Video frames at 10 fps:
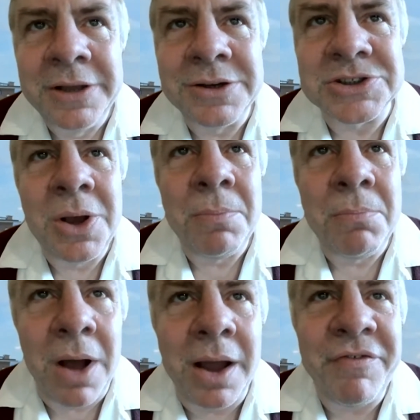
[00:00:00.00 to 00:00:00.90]
Because
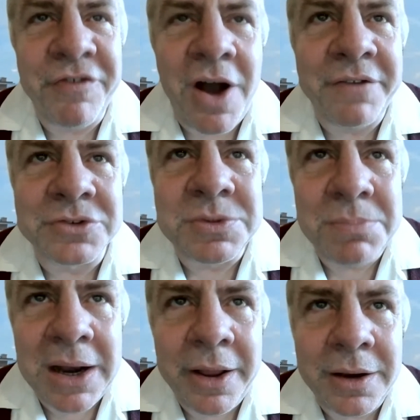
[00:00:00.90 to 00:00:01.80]
my 500
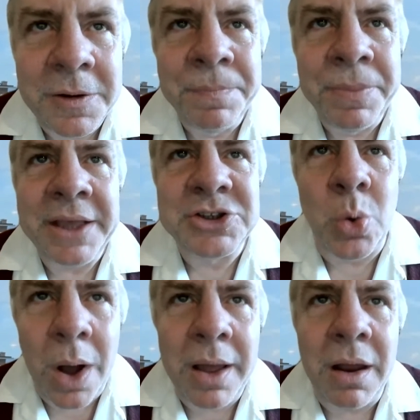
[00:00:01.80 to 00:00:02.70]
million is
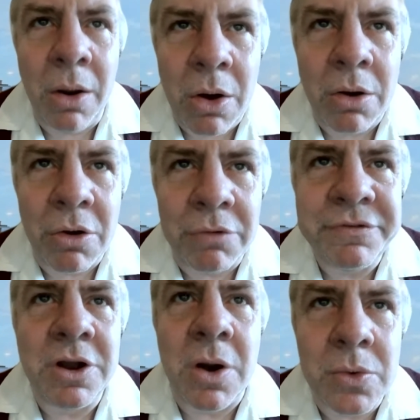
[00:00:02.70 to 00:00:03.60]
quite a lot of
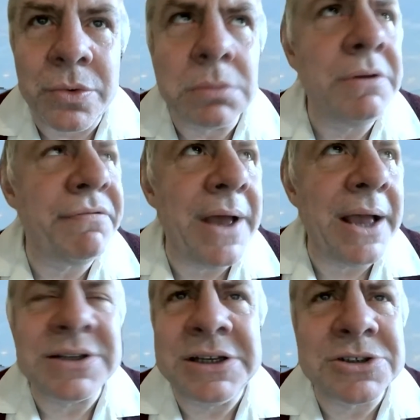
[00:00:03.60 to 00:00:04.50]
gold. In
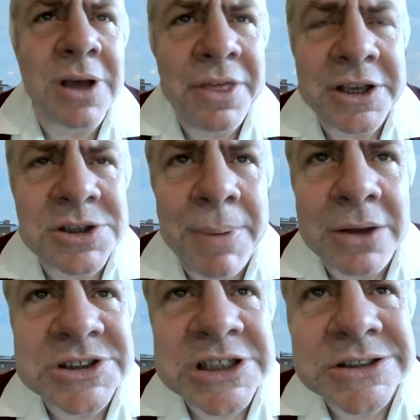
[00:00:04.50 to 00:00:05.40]
fact, it's, I think it's
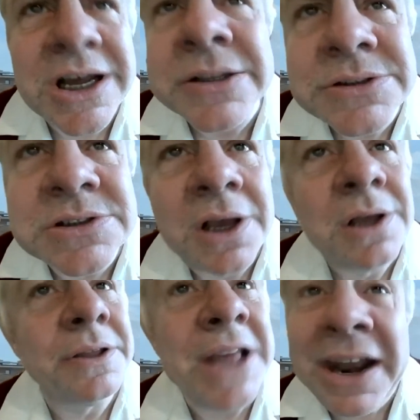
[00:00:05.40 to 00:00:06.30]
about six tons.
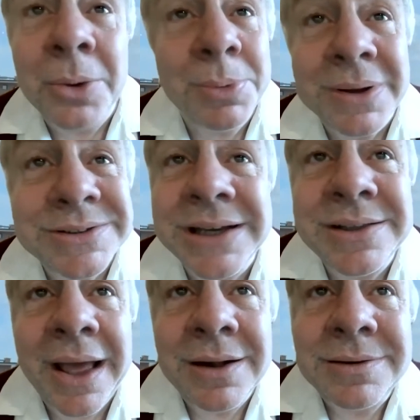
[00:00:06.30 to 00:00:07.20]
And the helicopter won't take
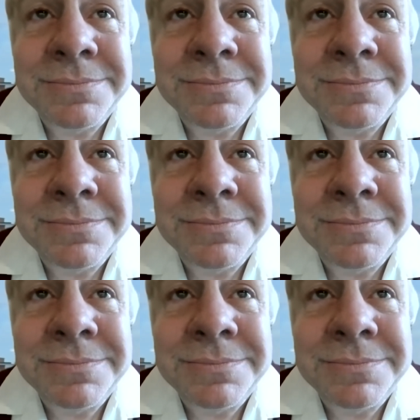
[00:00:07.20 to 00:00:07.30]
that.